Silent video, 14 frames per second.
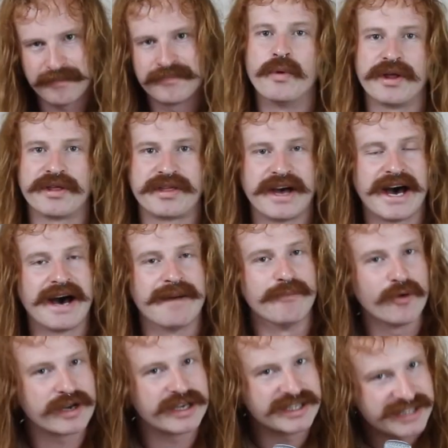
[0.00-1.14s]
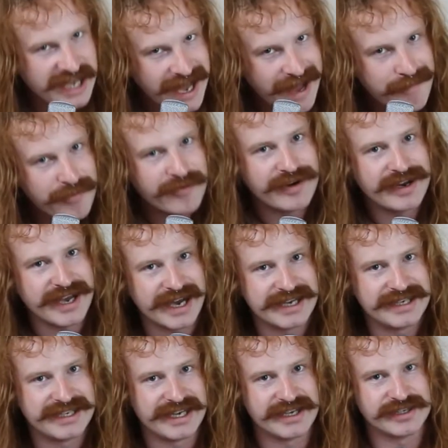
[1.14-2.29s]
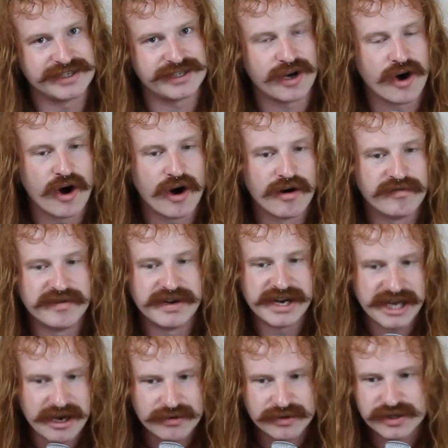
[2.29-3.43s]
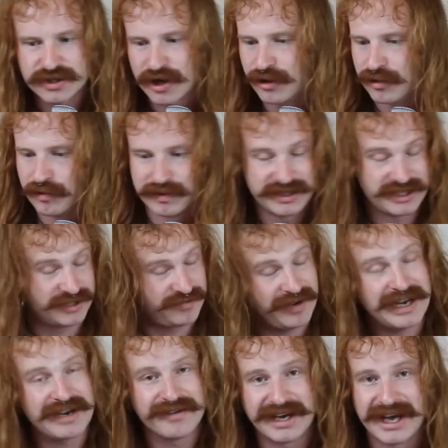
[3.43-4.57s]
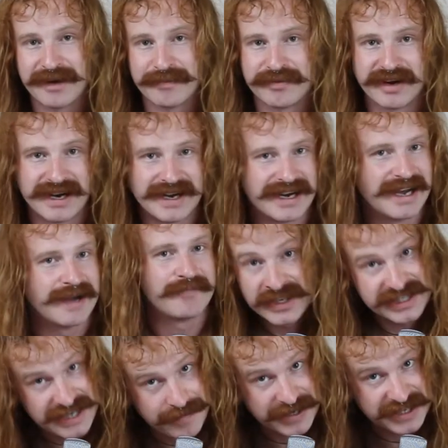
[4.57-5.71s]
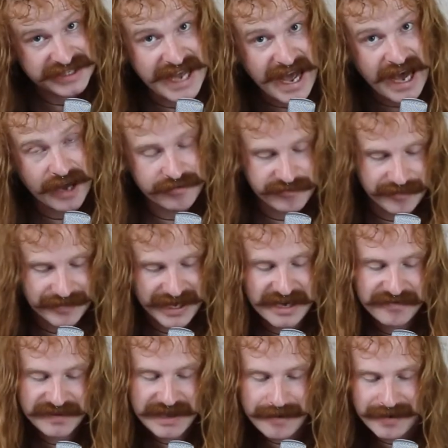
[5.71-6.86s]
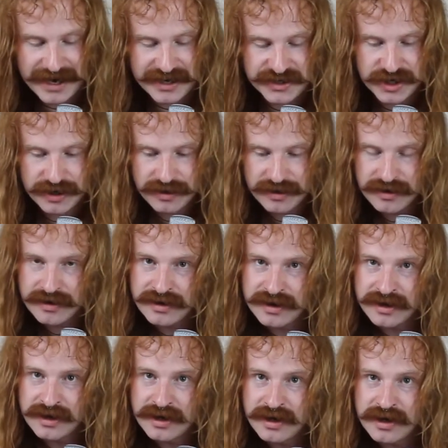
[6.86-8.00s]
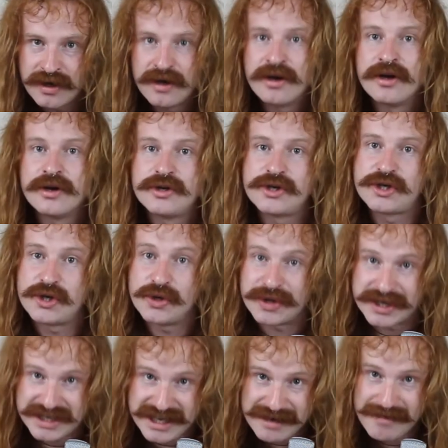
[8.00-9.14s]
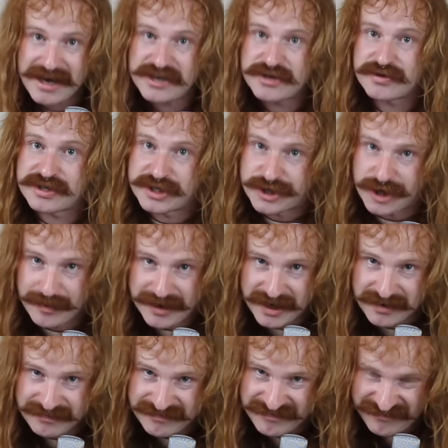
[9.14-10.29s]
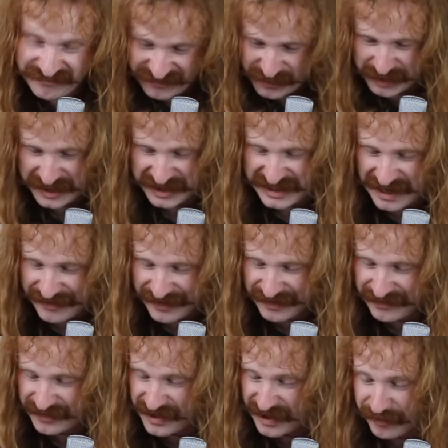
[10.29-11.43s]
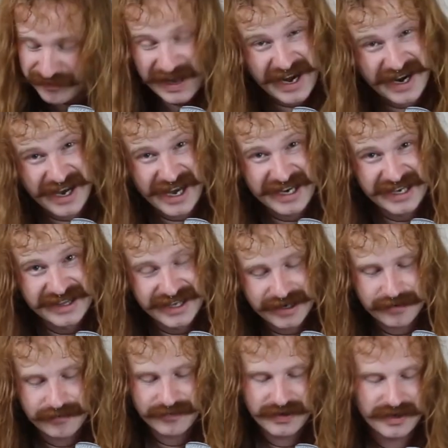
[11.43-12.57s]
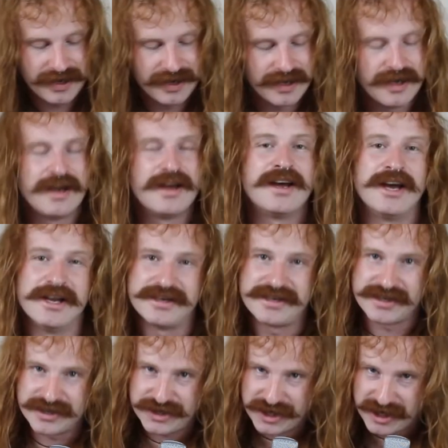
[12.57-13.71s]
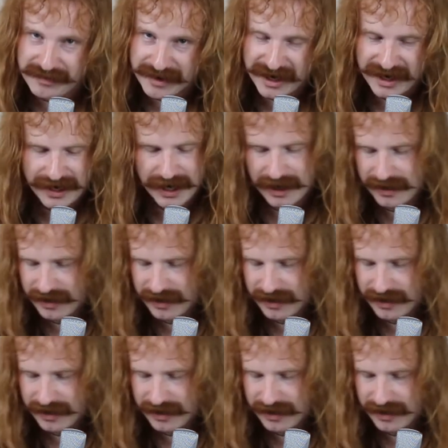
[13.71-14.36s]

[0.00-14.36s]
with more contemporary ideas of neo soul, which is really, really hip right now. Stepping down from the E flat major to the D major as the dominant with a 7, a flat 9 in there, into the G minor.